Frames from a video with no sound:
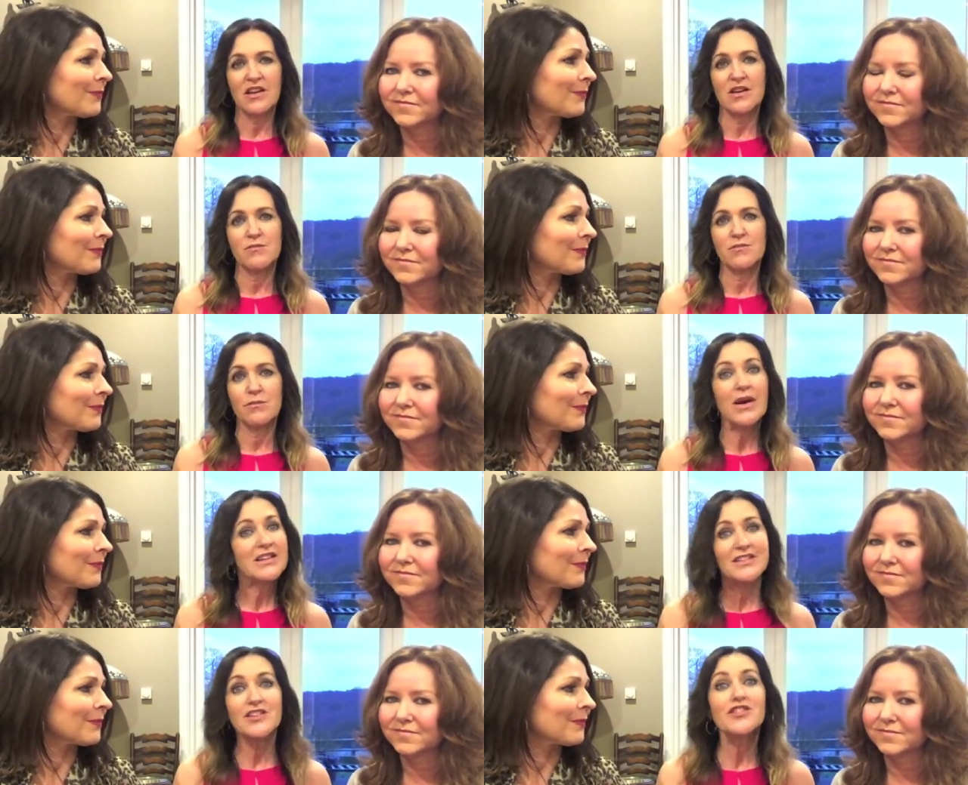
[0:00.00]
Speaker 1: um,
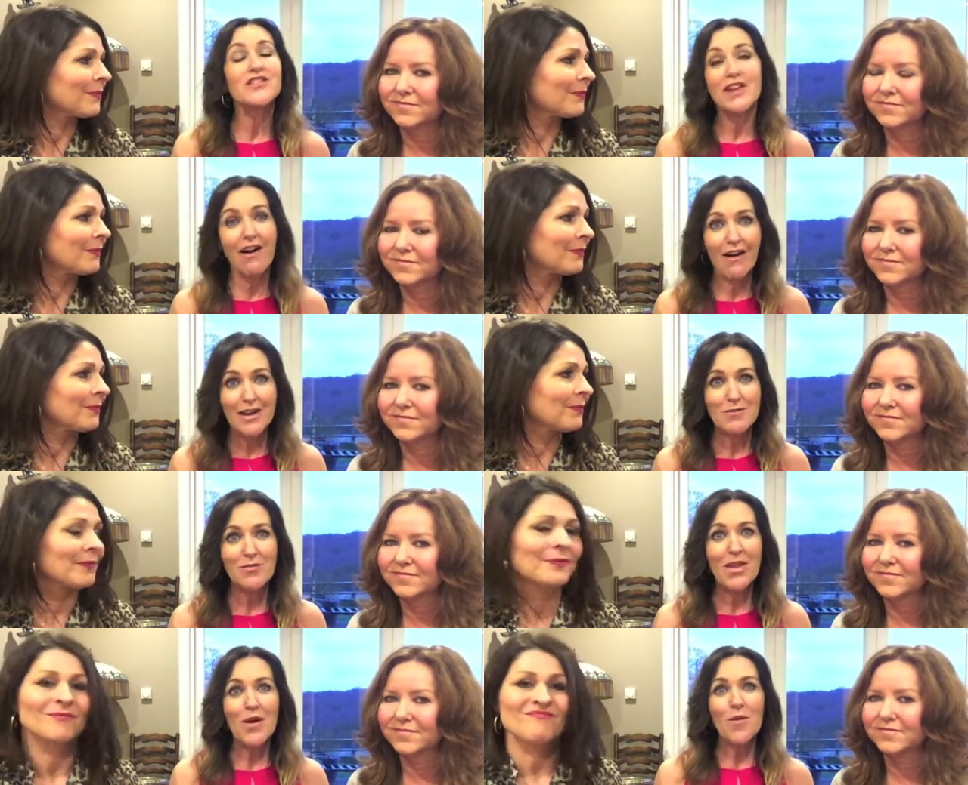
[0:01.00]
passage of time,
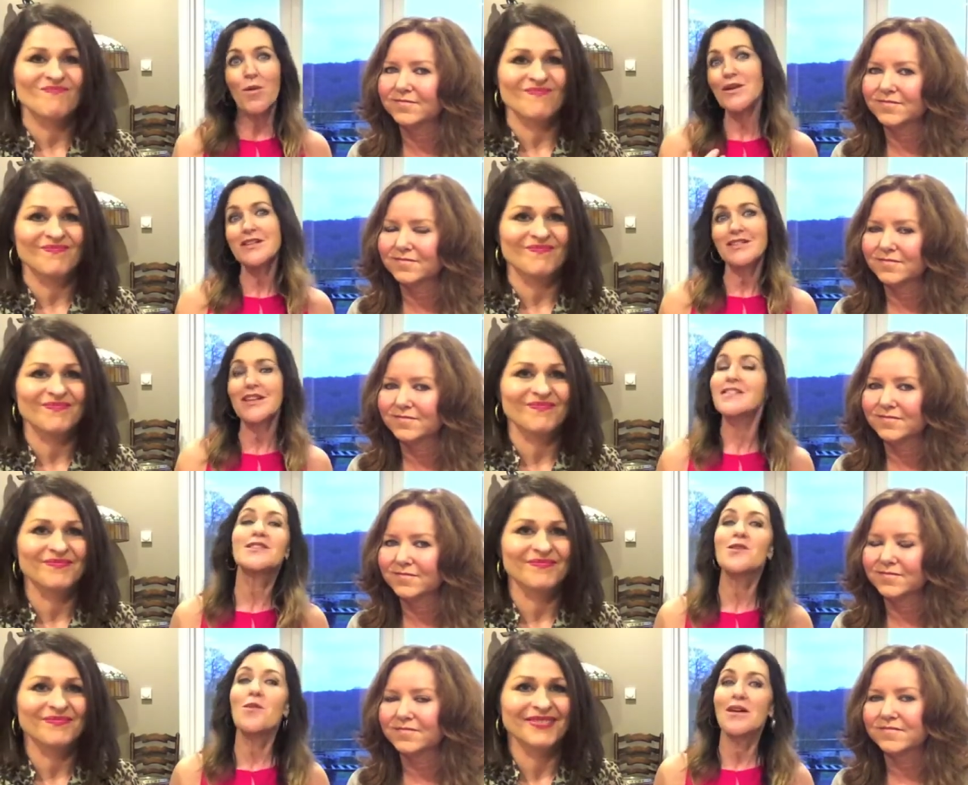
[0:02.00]
what it does
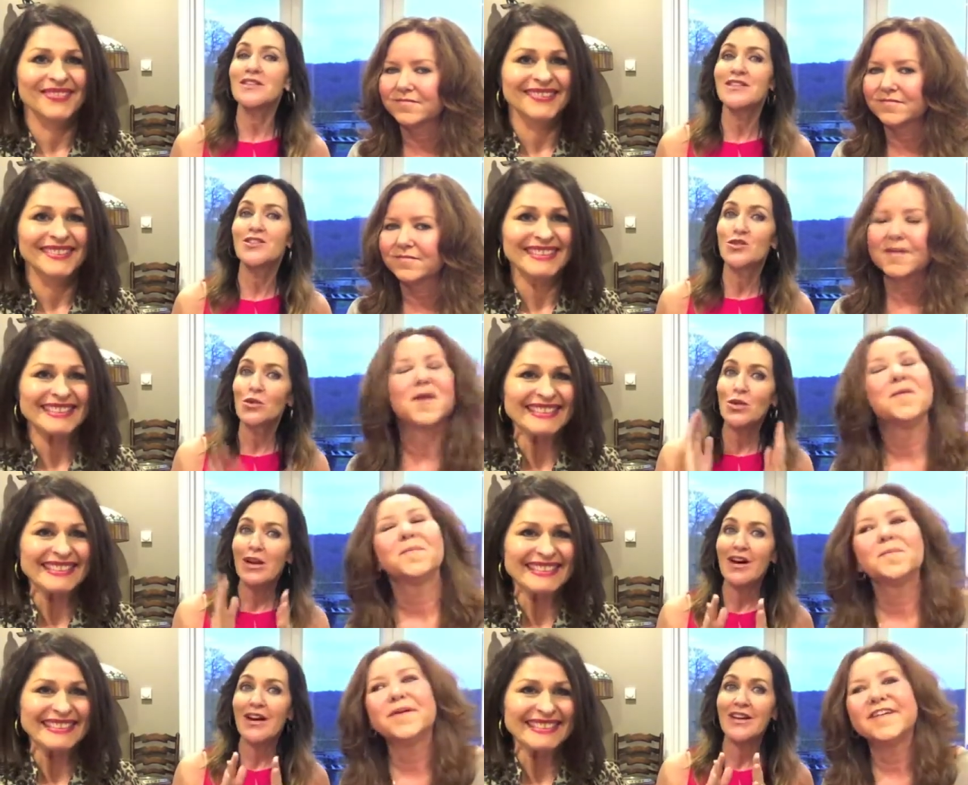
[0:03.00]
to one's
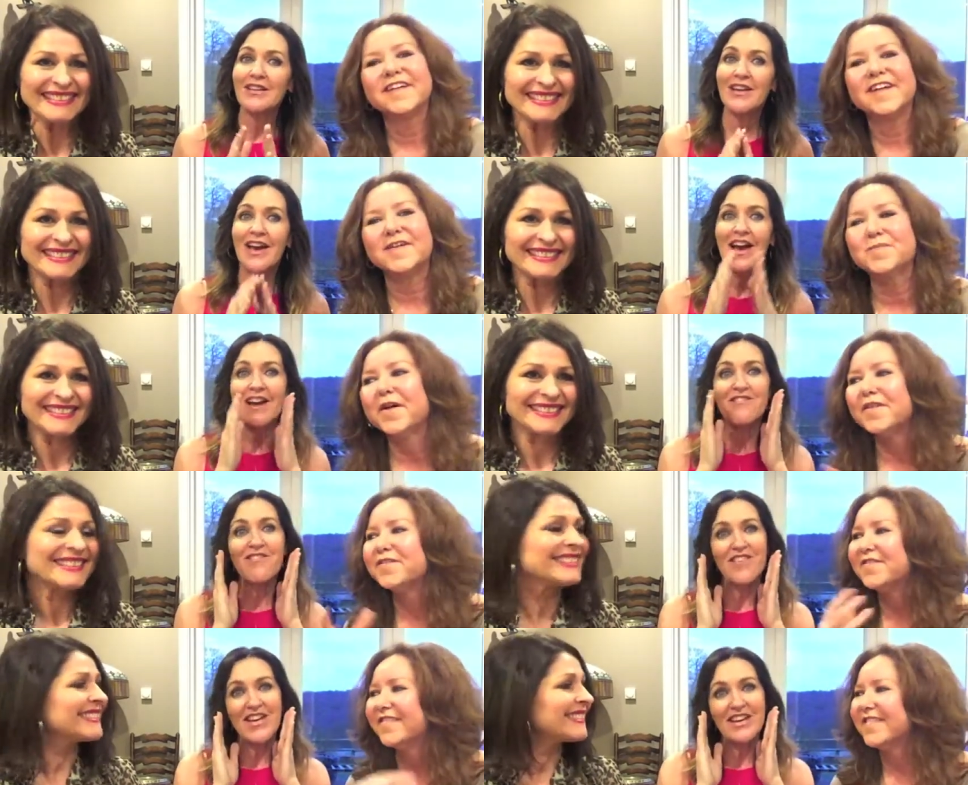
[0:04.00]
jawline and
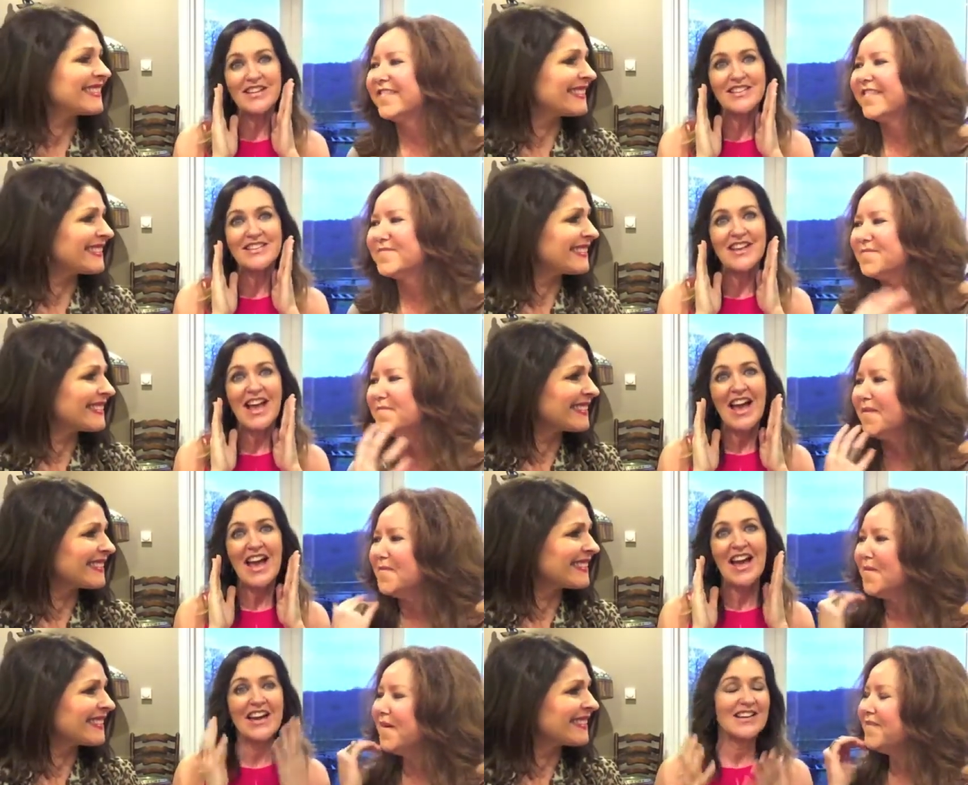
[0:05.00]
face. But
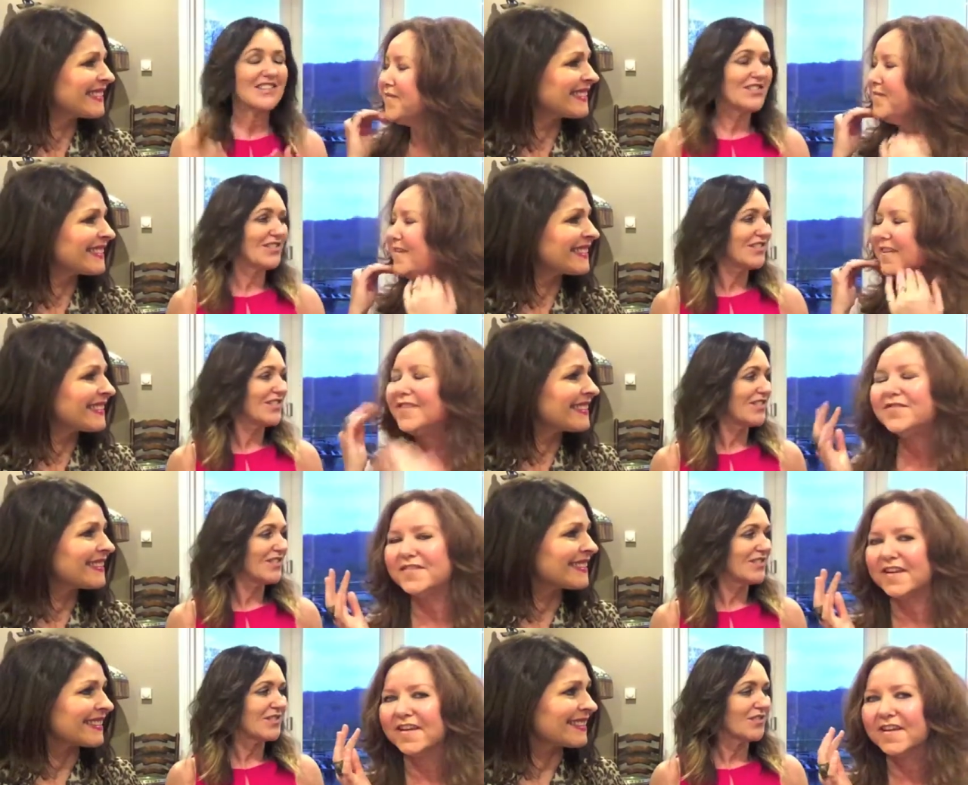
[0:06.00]
Speaker 2: apart from the
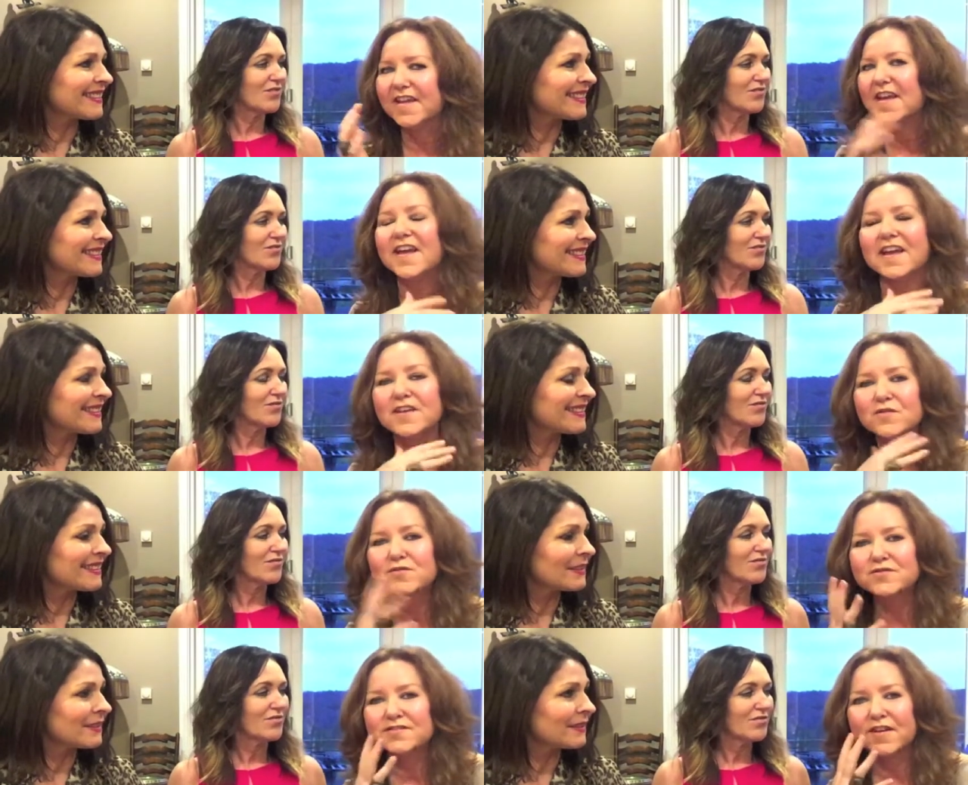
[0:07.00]
lifting, it
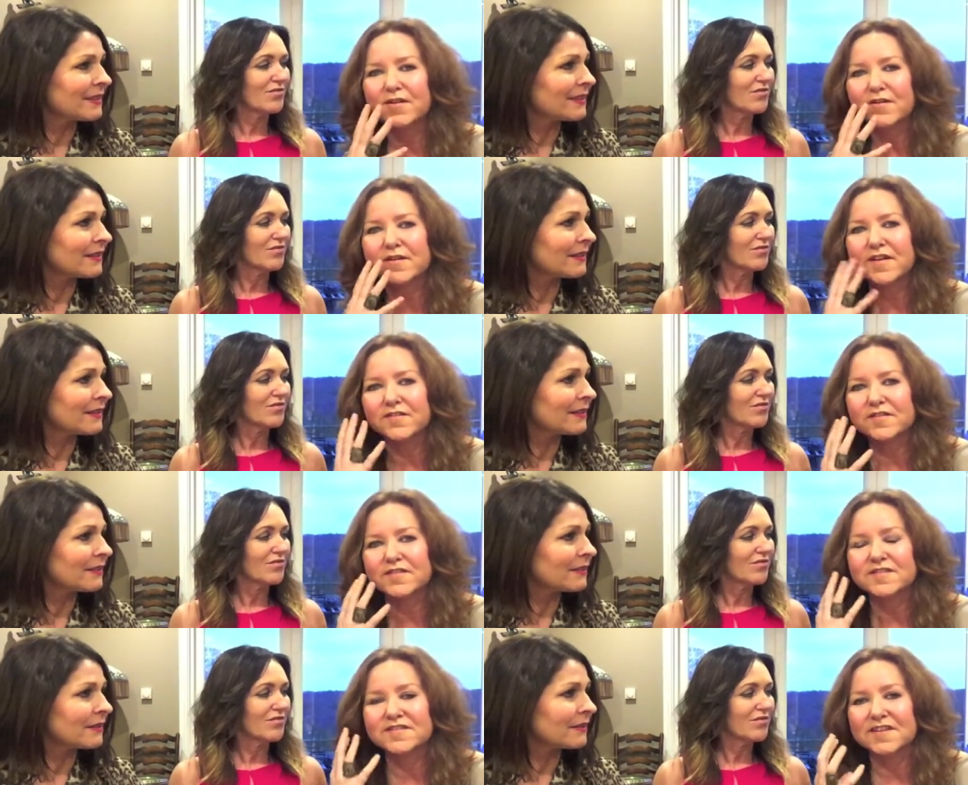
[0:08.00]
also gives
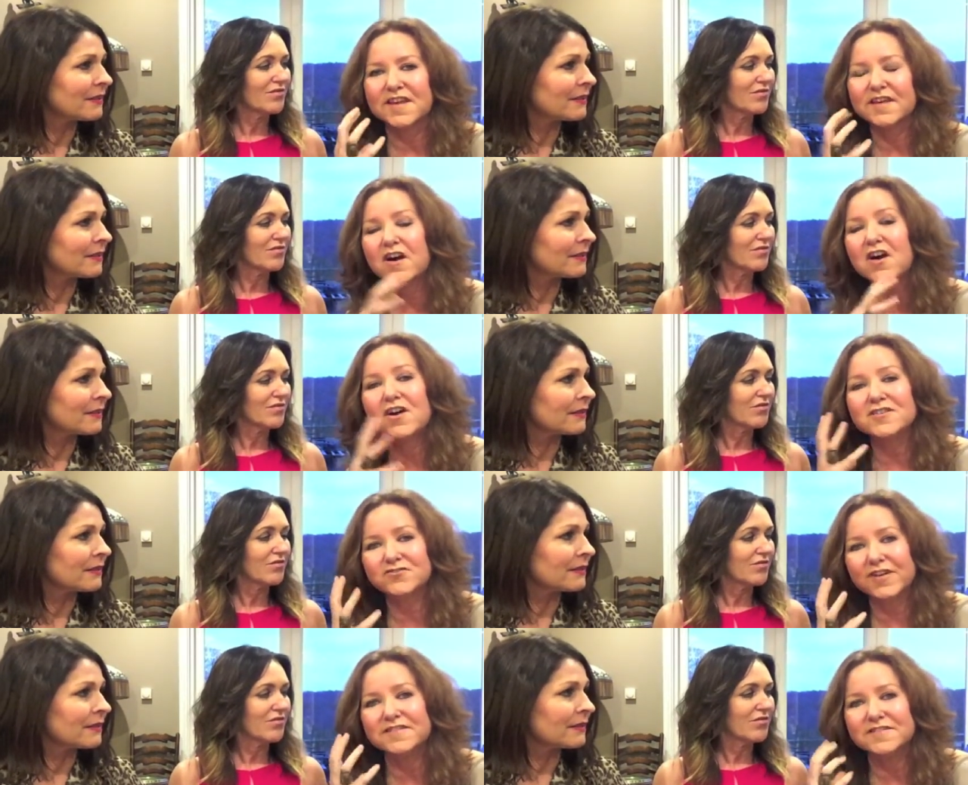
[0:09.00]
the skin a
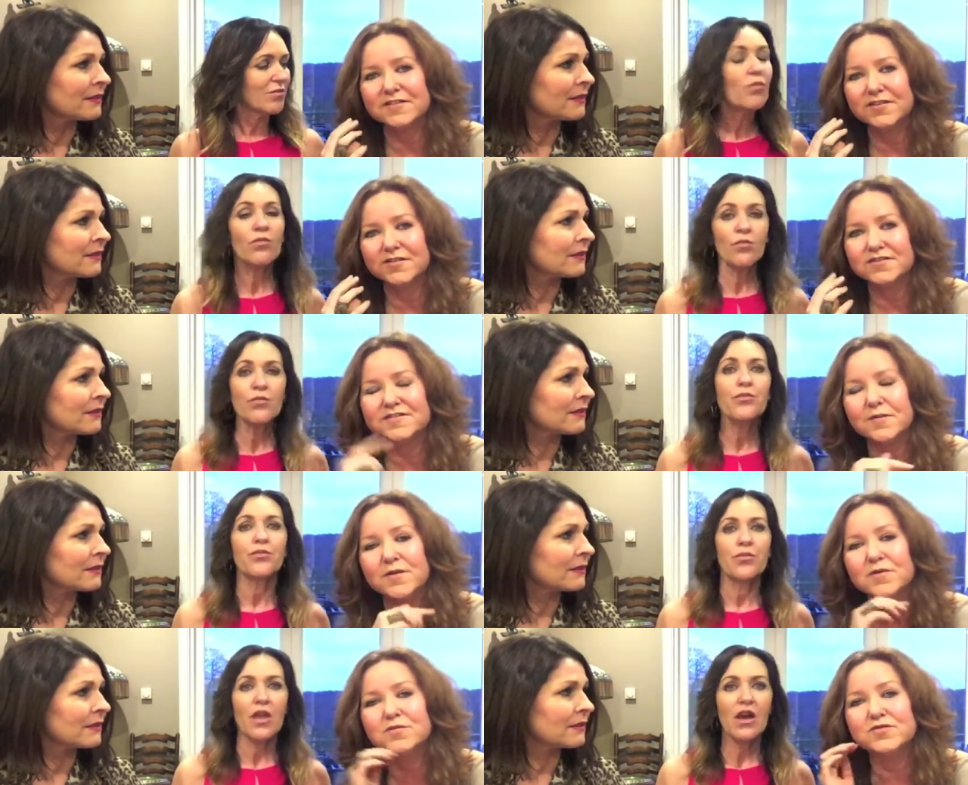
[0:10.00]
hydrated look. Mm. So
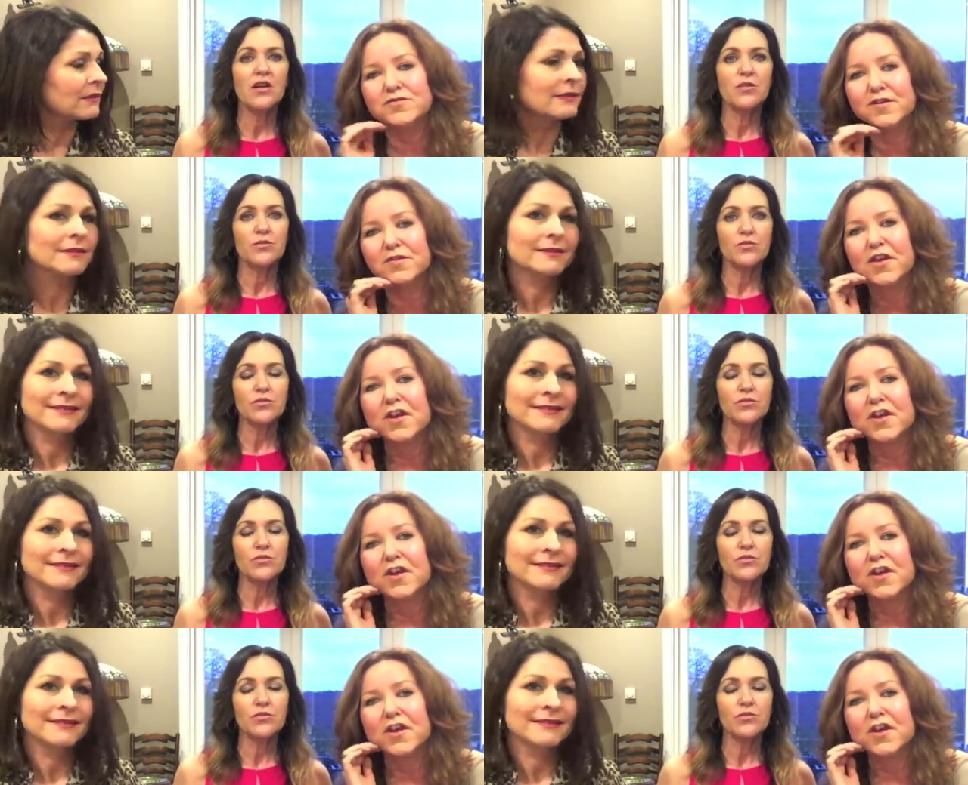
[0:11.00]
it also